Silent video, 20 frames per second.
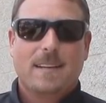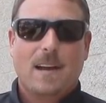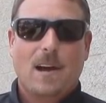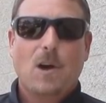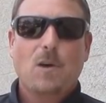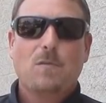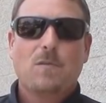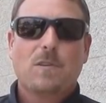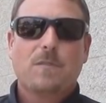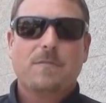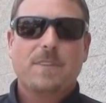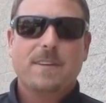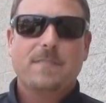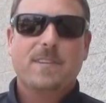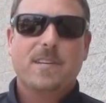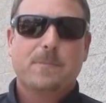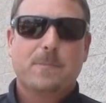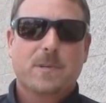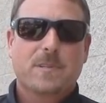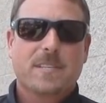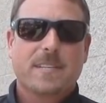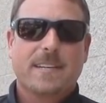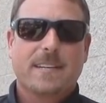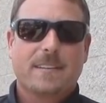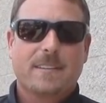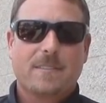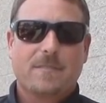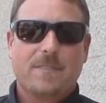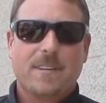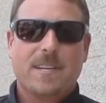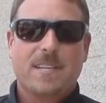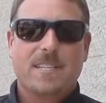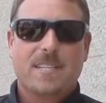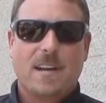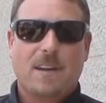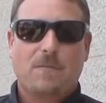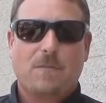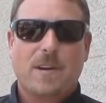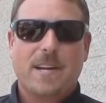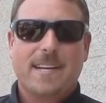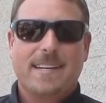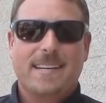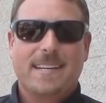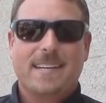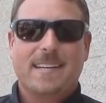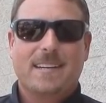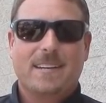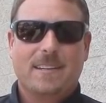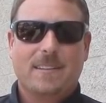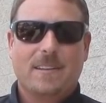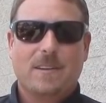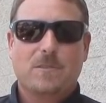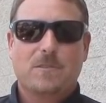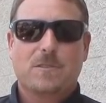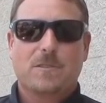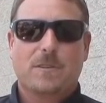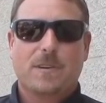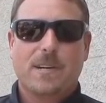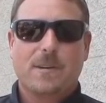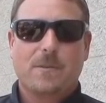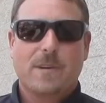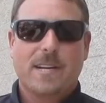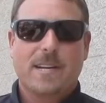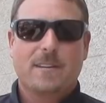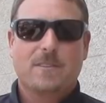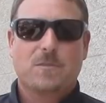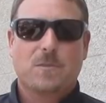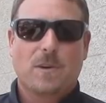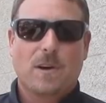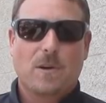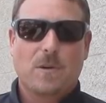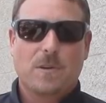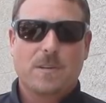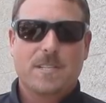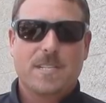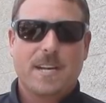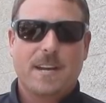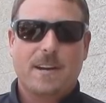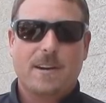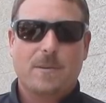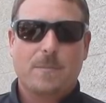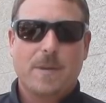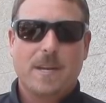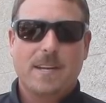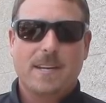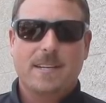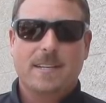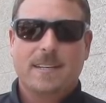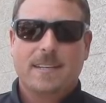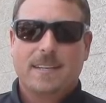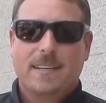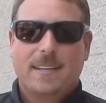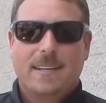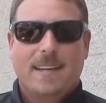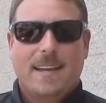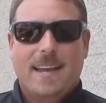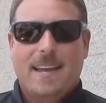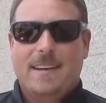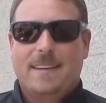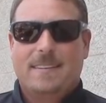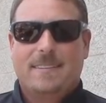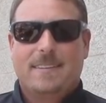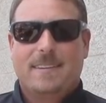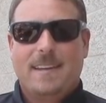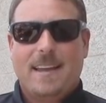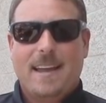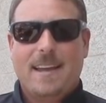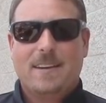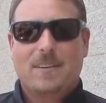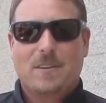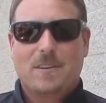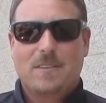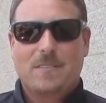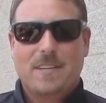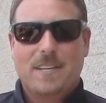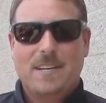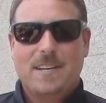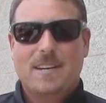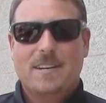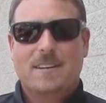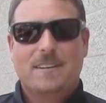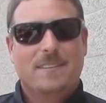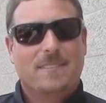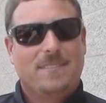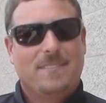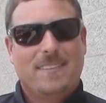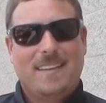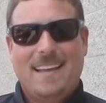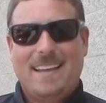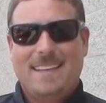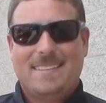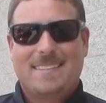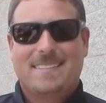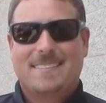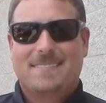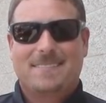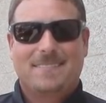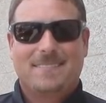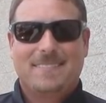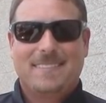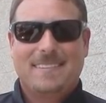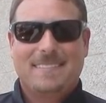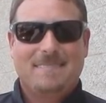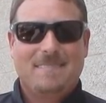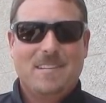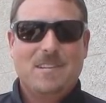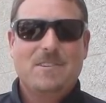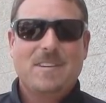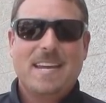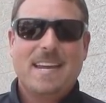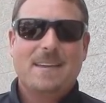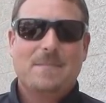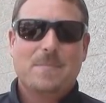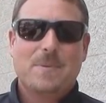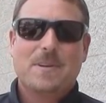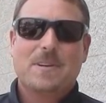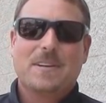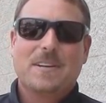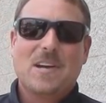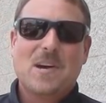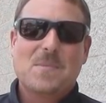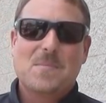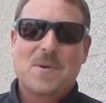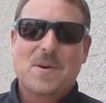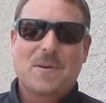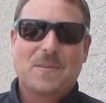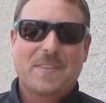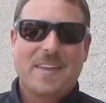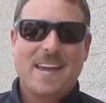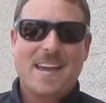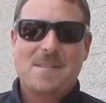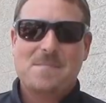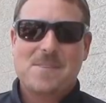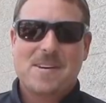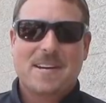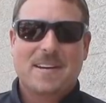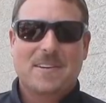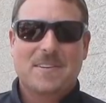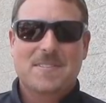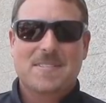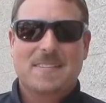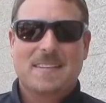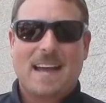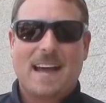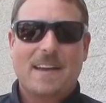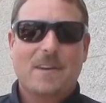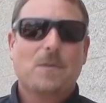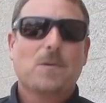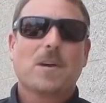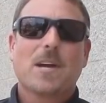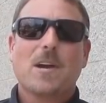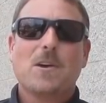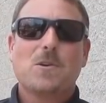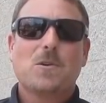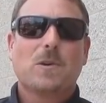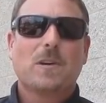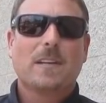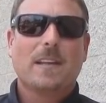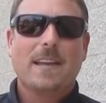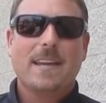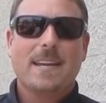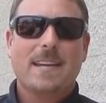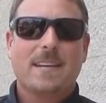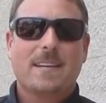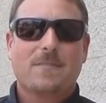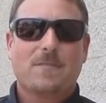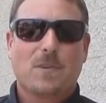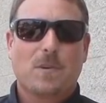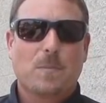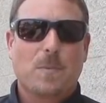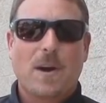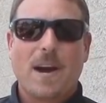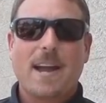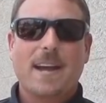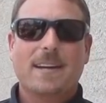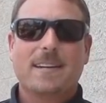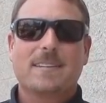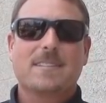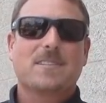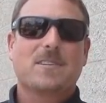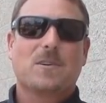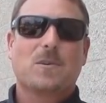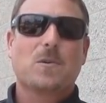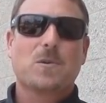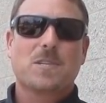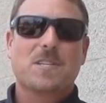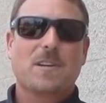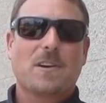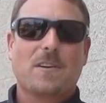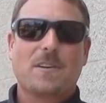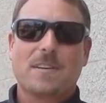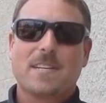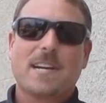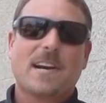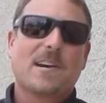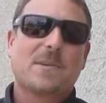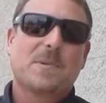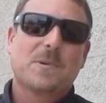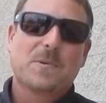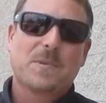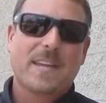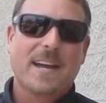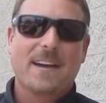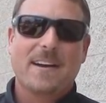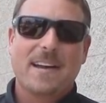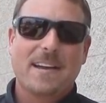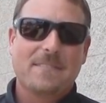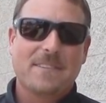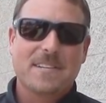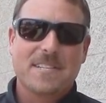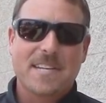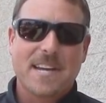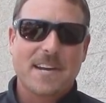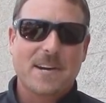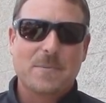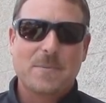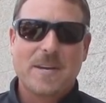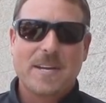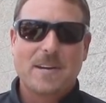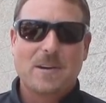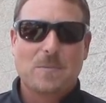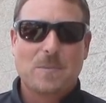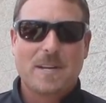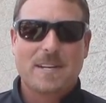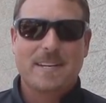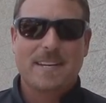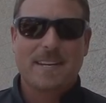over 50% of the fish I've weighed in those 3 wins were on a Chatterbait. And Angler of the Year, that's, you can't put a number on that because I don't go to a lake for practice or start a tournament without having a Chatterbait on my